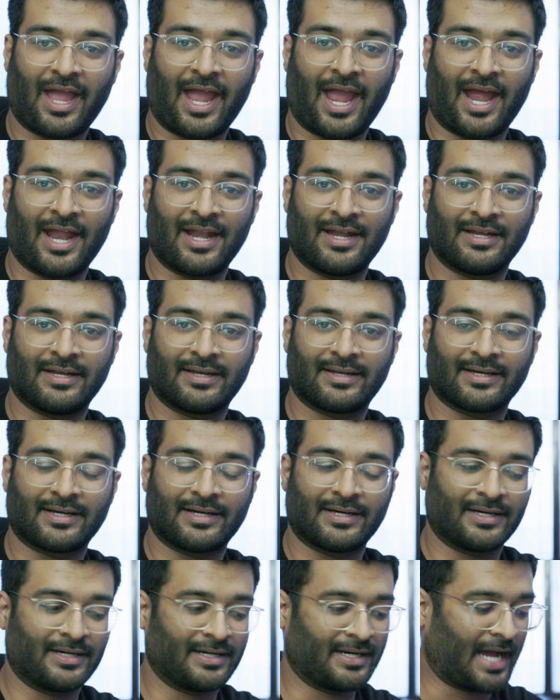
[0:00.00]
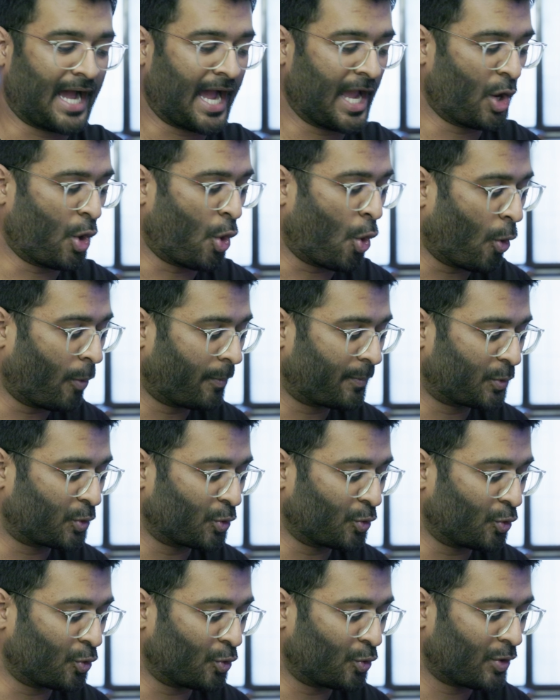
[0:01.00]
and I hope
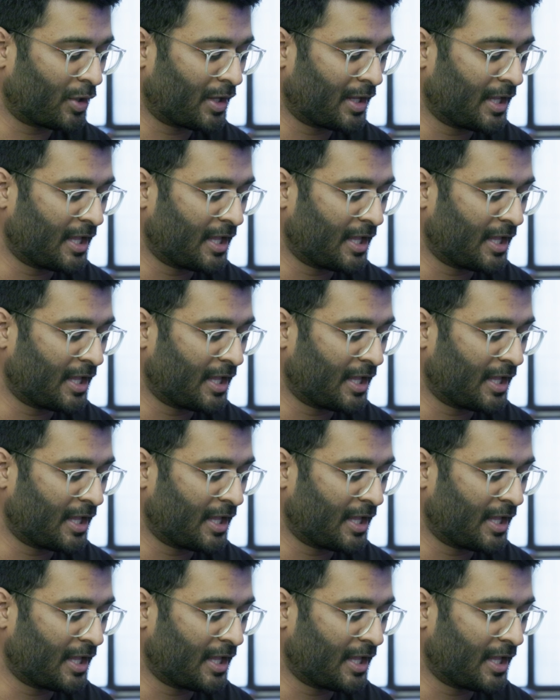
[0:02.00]
to